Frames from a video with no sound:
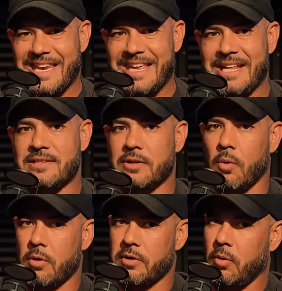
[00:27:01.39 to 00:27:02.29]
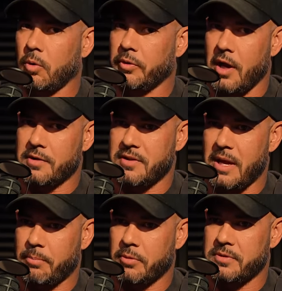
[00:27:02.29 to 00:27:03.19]
needs in order to hold on to
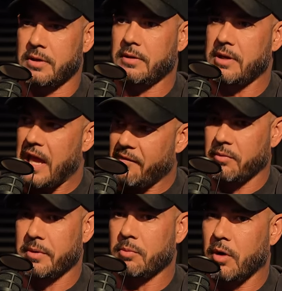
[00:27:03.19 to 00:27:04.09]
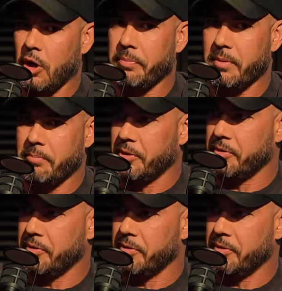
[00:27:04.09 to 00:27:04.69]
that protein and inevitably will help them build